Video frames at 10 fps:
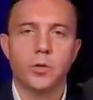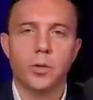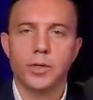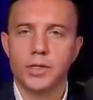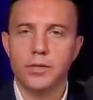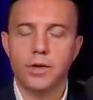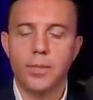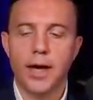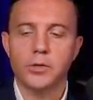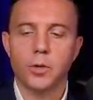21C
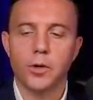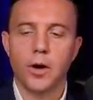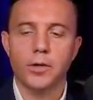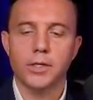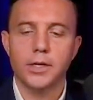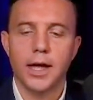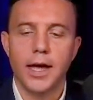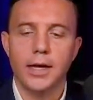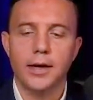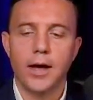VMAX where you are
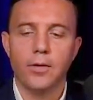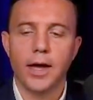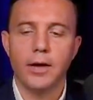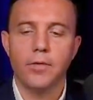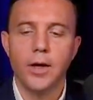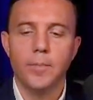today and now kind of